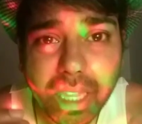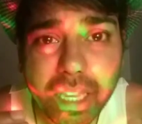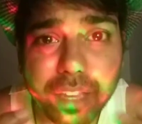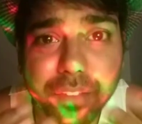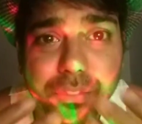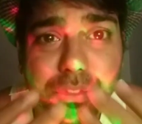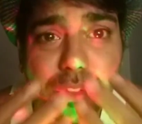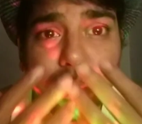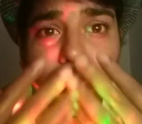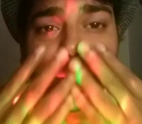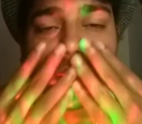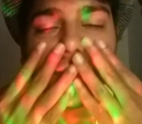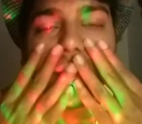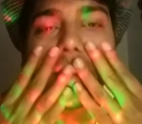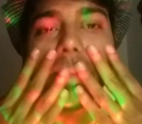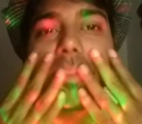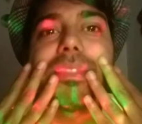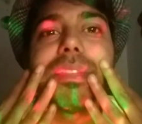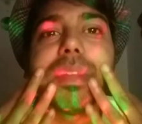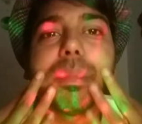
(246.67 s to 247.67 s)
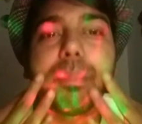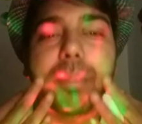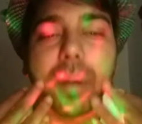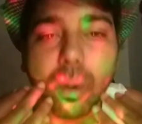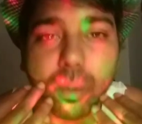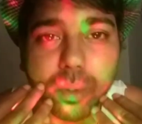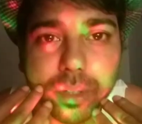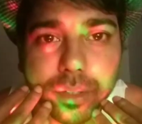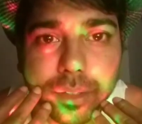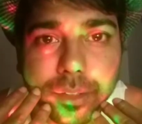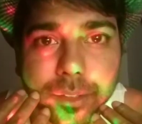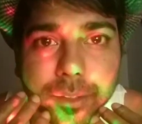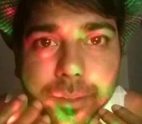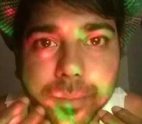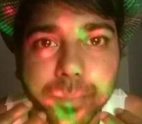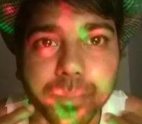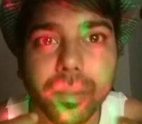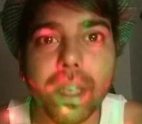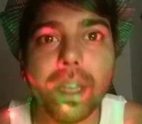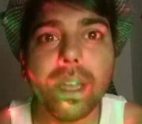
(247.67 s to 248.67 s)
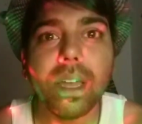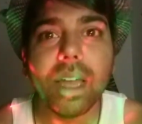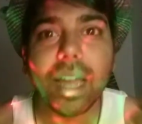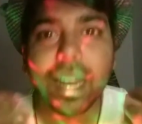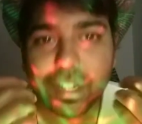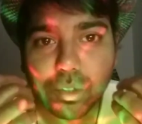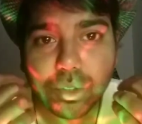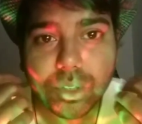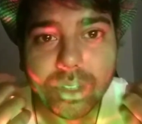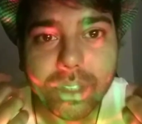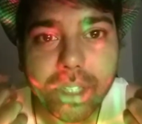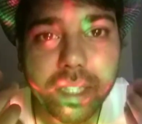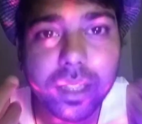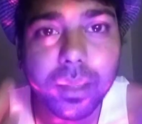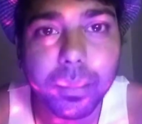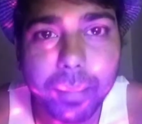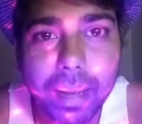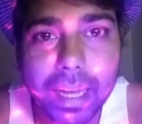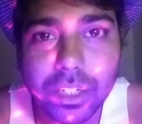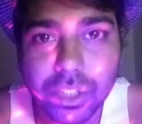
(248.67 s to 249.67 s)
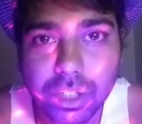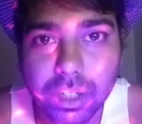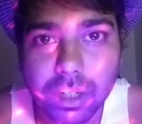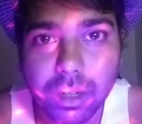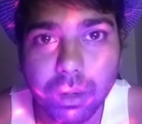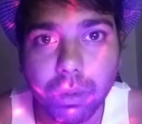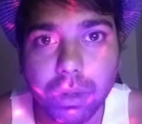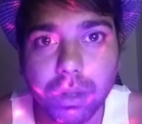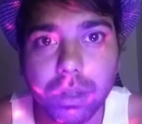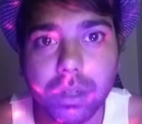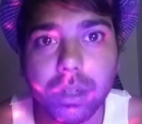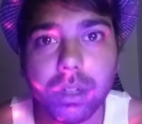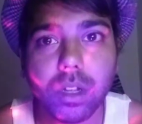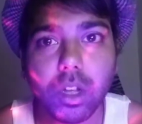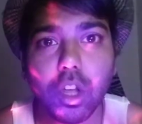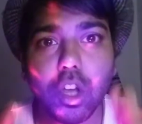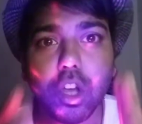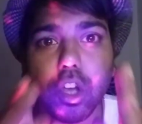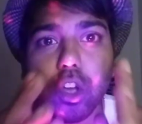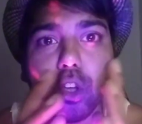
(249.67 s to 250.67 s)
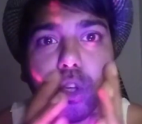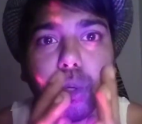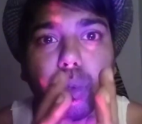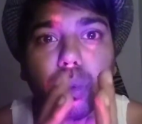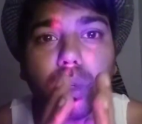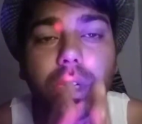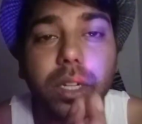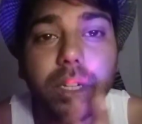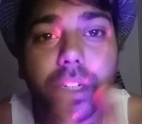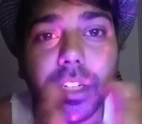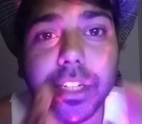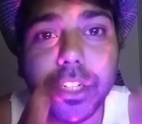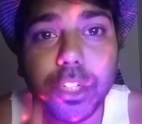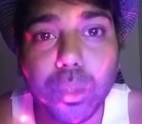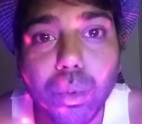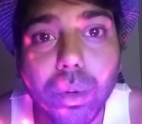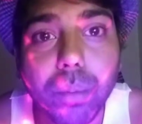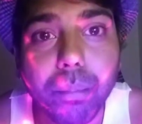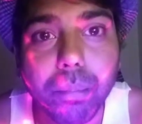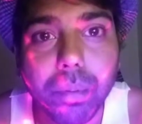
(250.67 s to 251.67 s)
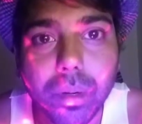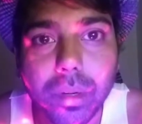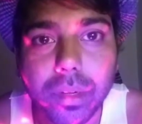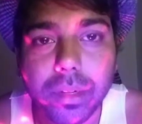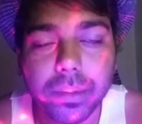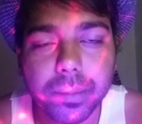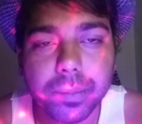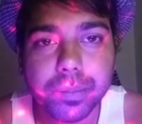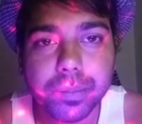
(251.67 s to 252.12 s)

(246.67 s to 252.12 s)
if you sniff the powder and you say the magical word, you turn into a bird.